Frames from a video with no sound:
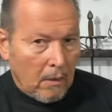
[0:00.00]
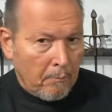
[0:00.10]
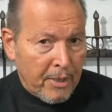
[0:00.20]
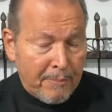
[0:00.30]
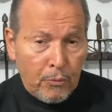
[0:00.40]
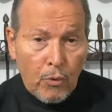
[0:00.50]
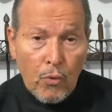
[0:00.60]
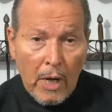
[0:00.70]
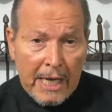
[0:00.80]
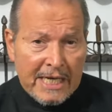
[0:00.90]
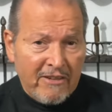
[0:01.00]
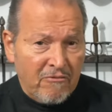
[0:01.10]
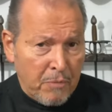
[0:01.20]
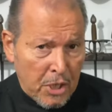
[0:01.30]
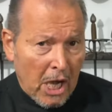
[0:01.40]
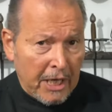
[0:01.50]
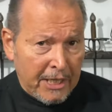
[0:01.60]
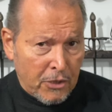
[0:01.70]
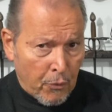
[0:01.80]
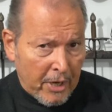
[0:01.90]
People who have Miyagi
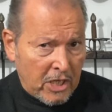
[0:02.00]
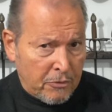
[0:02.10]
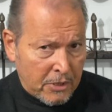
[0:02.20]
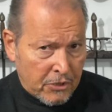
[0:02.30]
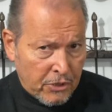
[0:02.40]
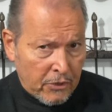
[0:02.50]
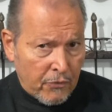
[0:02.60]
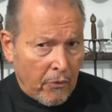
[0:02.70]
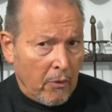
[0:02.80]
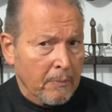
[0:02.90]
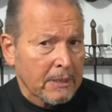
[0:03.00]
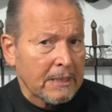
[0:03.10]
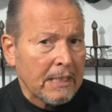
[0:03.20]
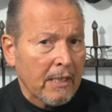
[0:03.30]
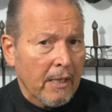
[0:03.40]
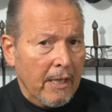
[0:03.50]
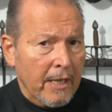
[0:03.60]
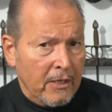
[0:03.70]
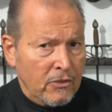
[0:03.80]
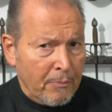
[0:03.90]
derangement syndrome
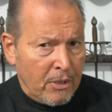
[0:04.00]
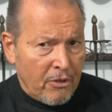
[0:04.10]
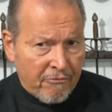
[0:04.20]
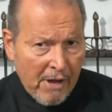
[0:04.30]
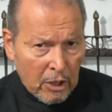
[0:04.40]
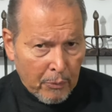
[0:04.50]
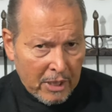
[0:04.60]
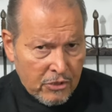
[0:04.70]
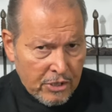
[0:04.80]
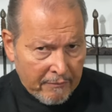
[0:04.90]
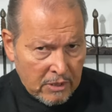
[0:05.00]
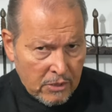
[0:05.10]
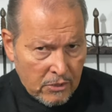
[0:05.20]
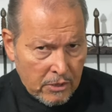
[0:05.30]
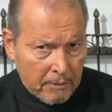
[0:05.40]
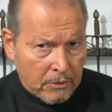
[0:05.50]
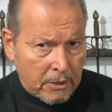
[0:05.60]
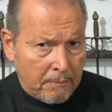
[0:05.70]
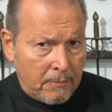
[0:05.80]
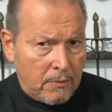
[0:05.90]
exhibit the following seven
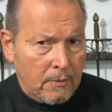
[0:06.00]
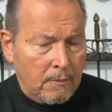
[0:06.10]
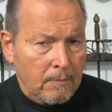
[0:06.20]
symptoms.